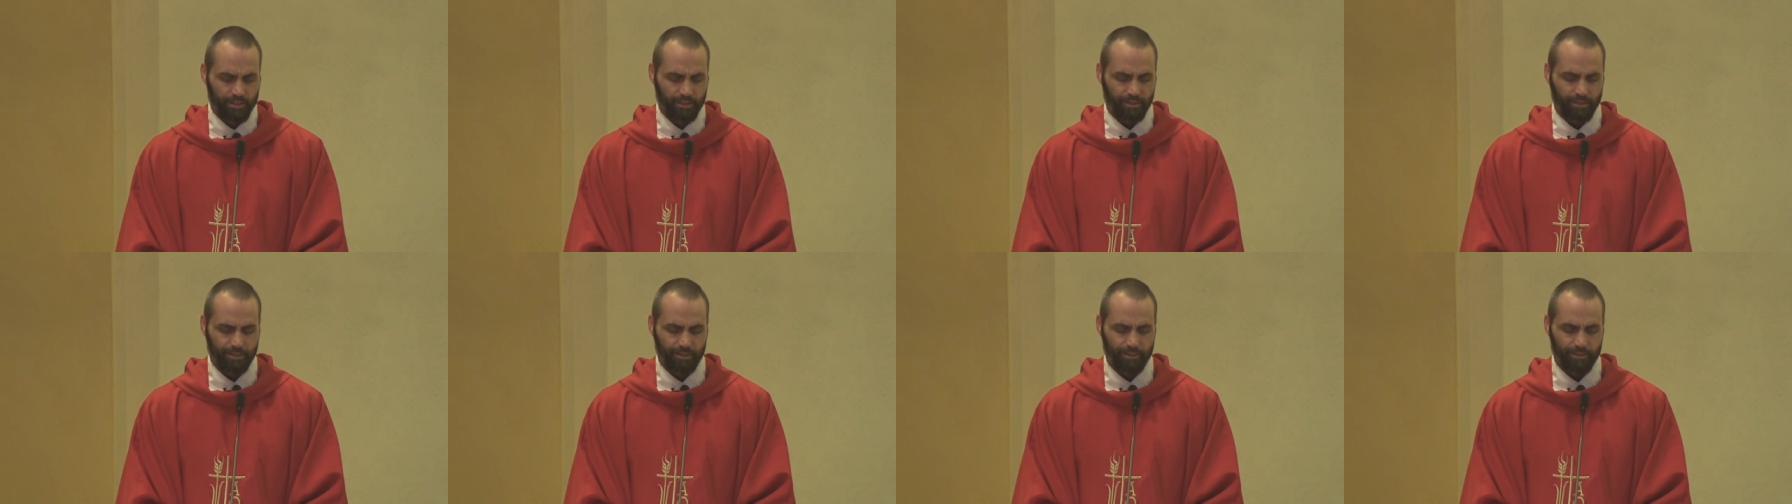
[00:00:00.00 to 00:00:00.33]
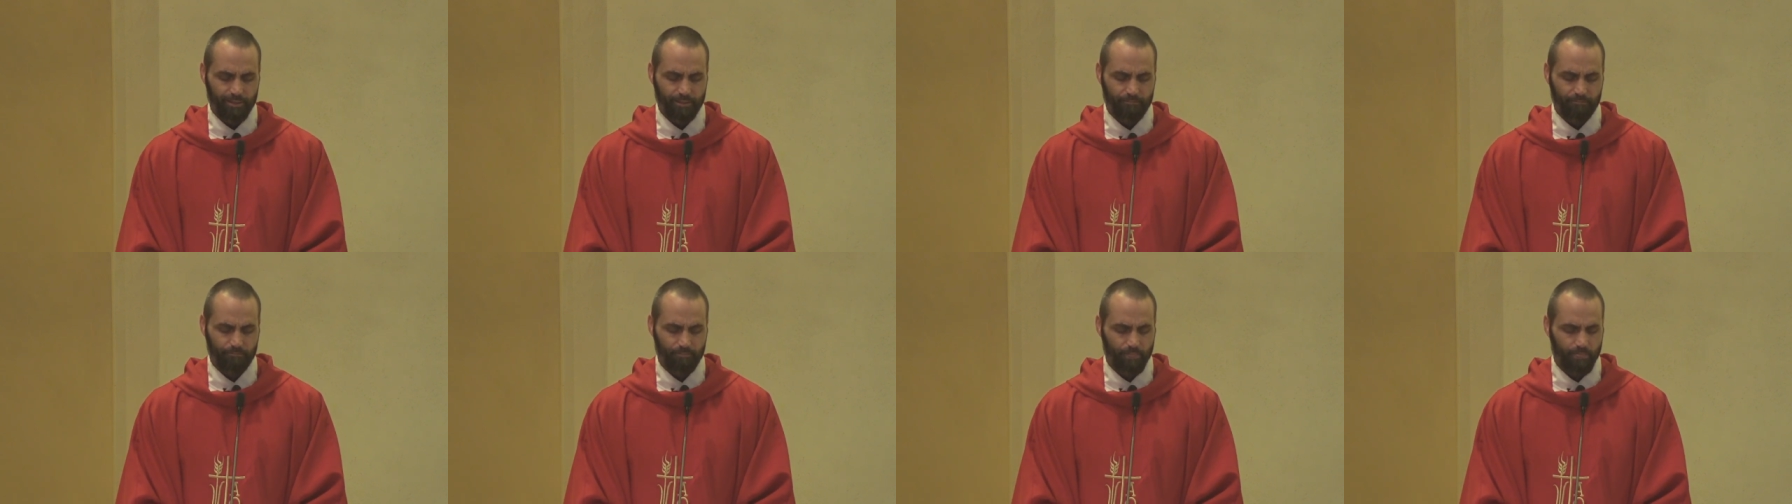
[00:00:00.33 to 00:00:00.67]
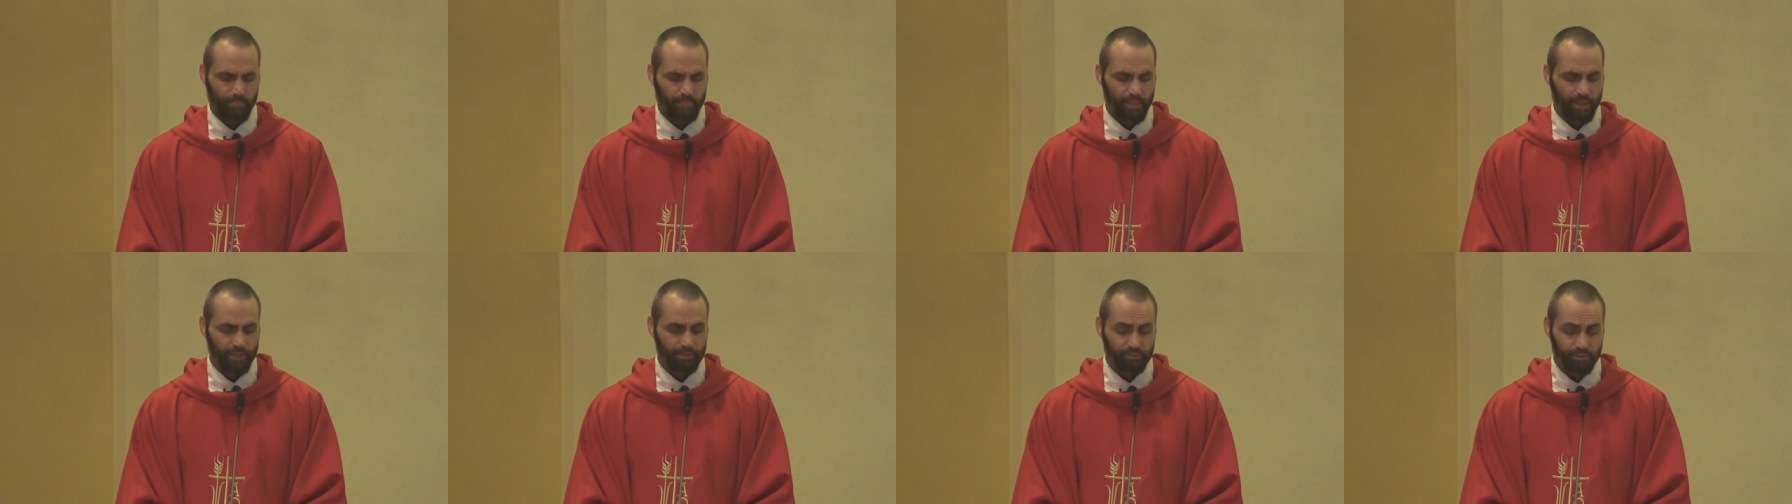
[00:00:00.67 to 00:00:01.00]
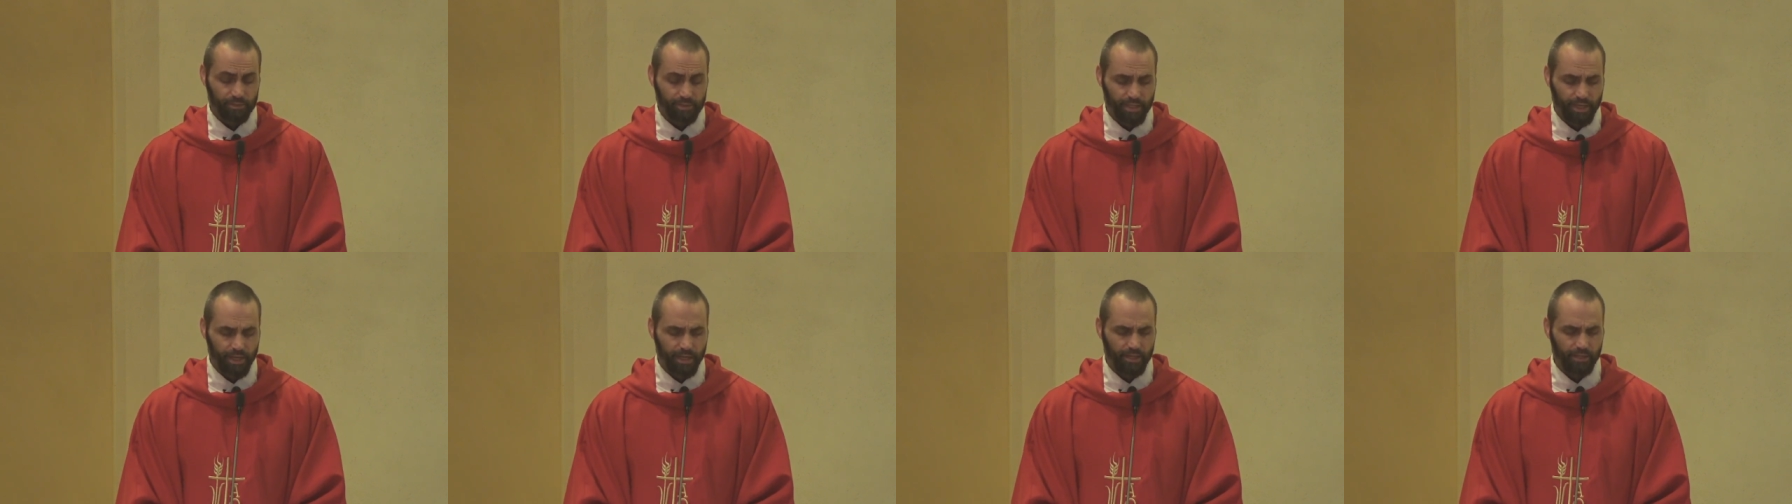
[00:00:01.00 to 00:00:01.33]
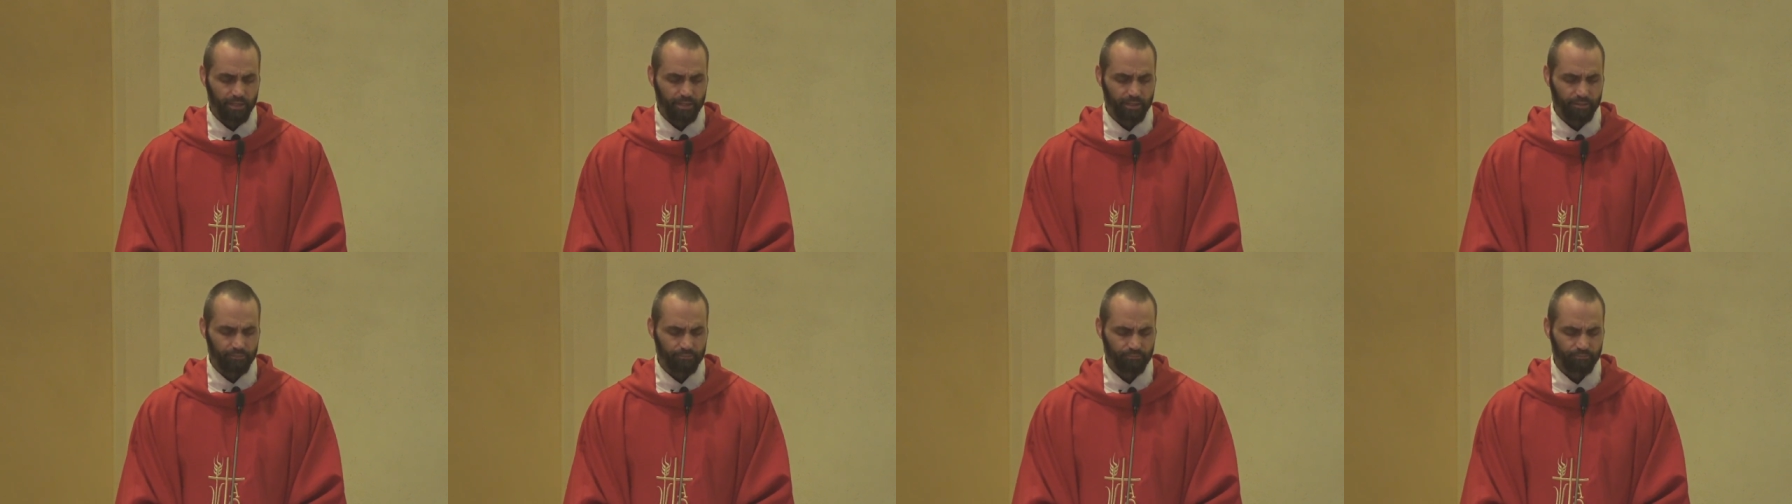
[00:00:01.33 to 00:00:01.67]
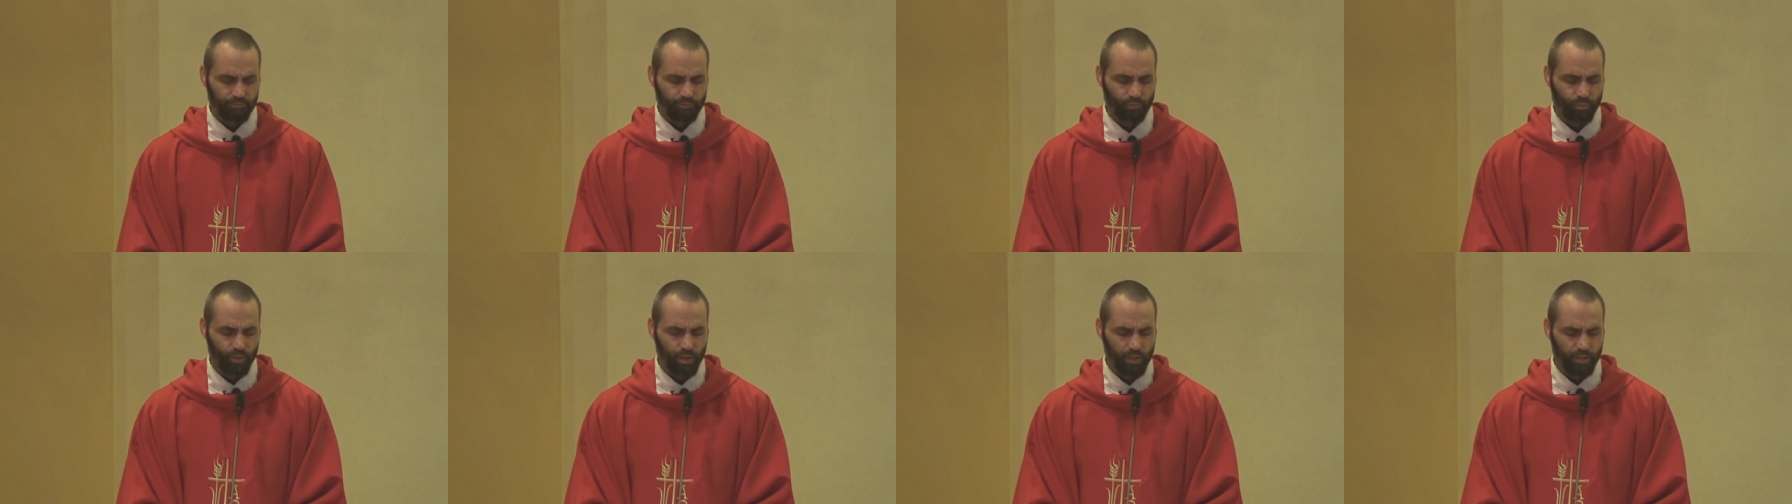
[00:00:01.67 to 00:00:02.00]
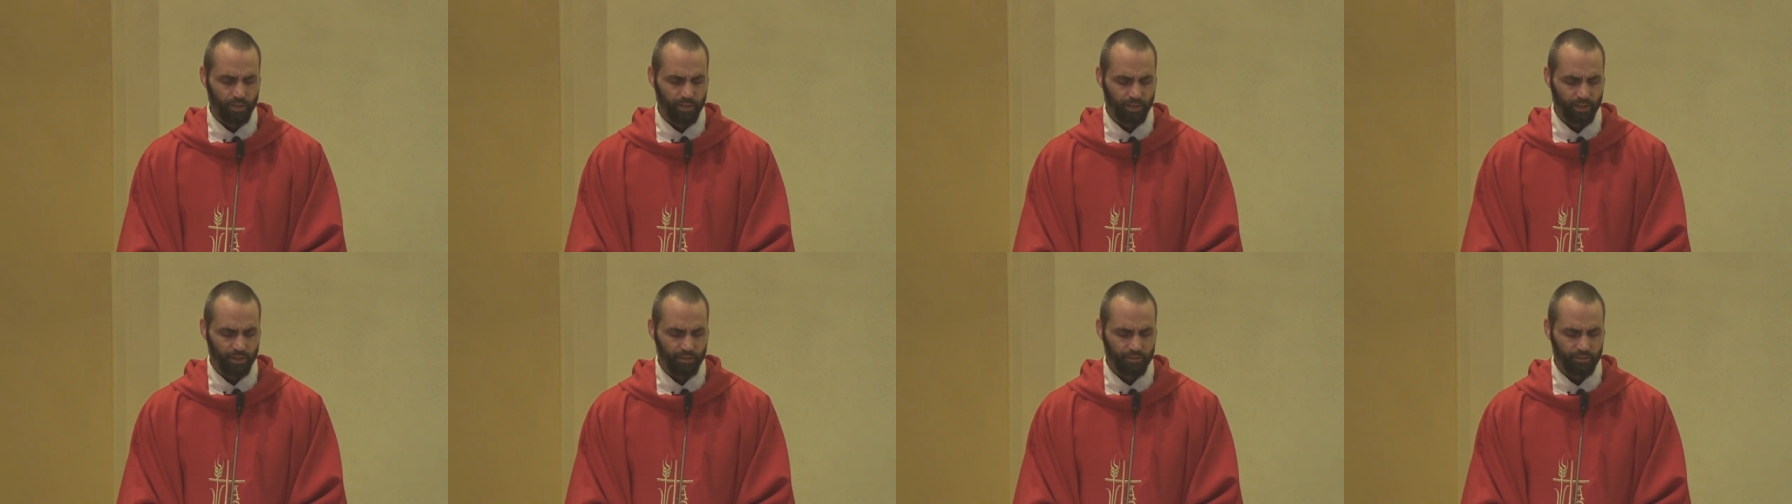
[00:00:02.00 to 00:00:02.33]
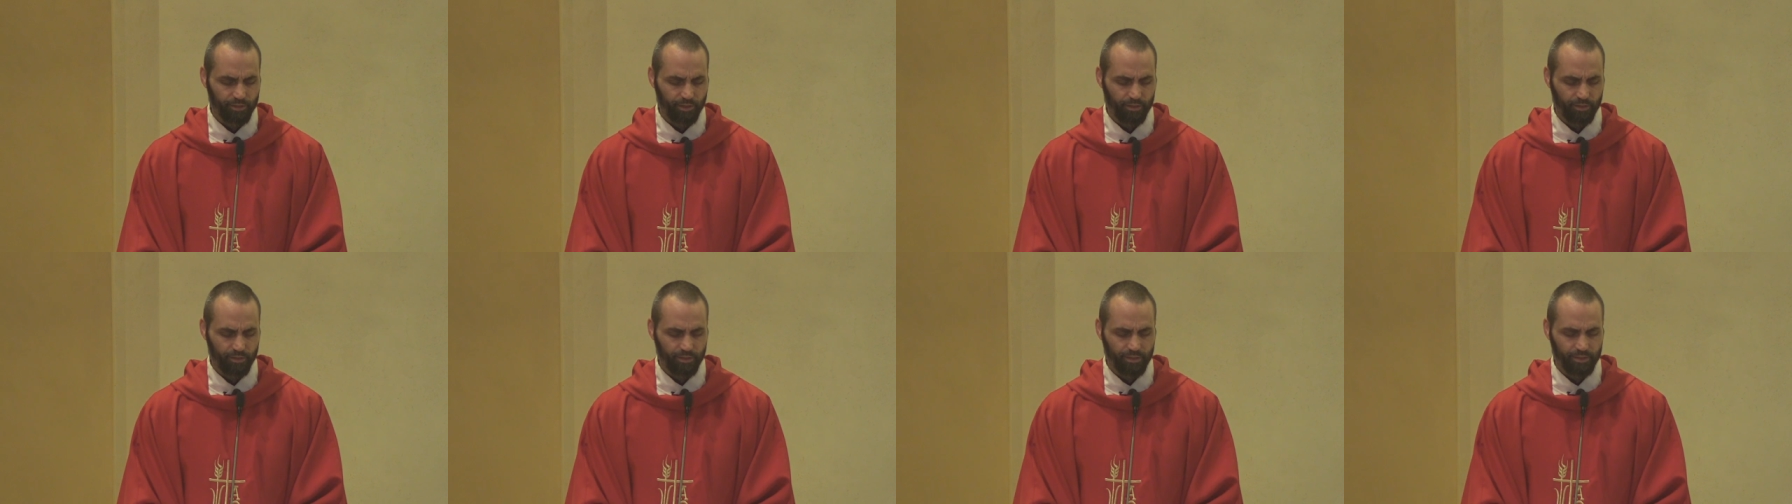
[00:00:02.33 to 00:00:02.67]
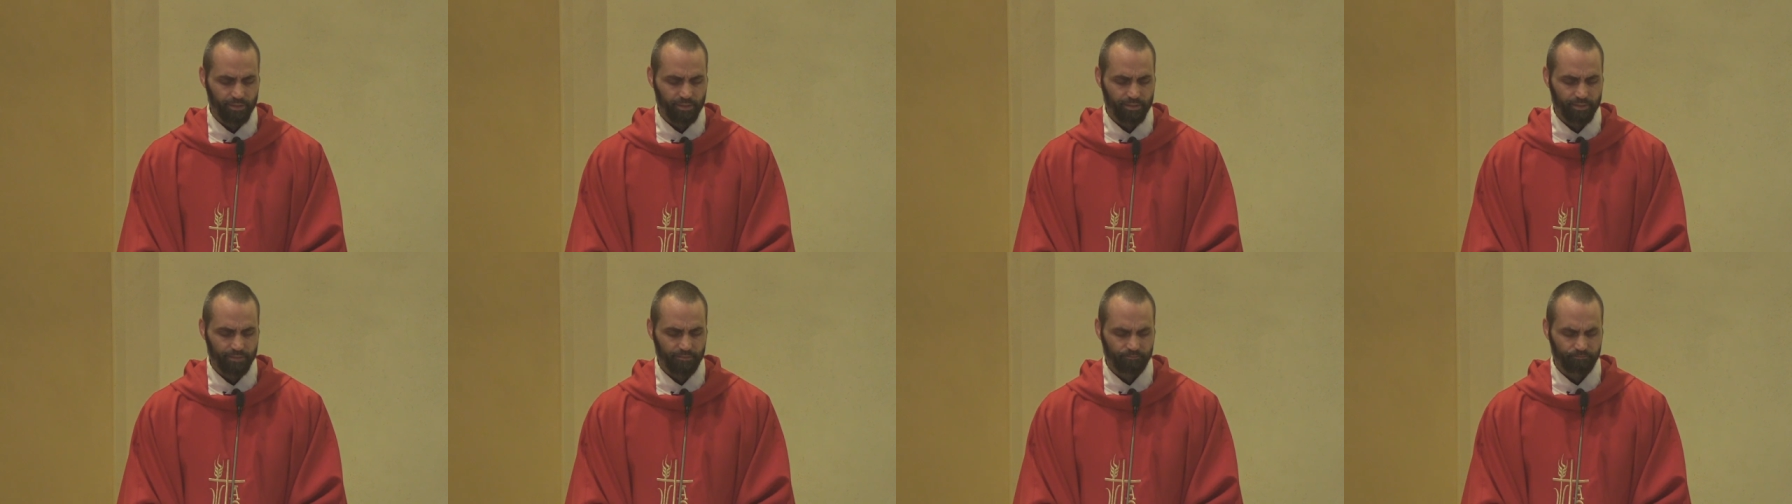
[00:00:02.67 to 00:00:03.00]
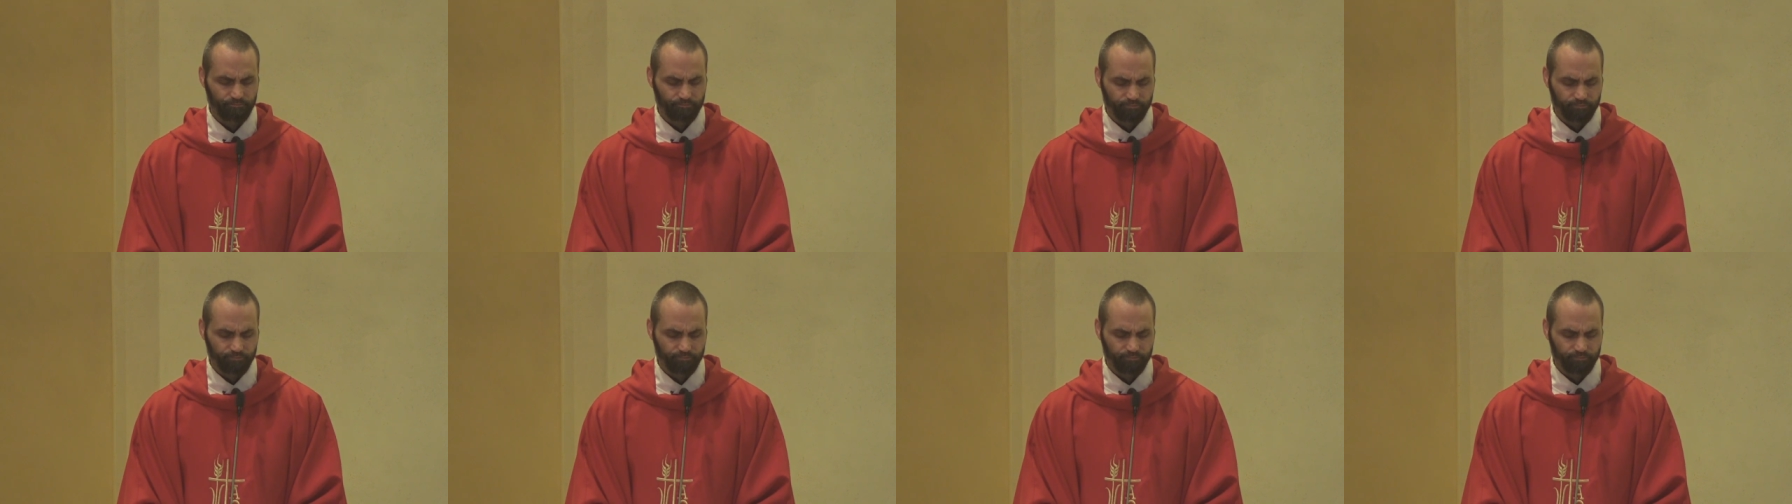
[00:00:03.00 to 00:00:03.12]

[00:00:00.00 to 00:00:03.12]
um, entertaining walking in darkness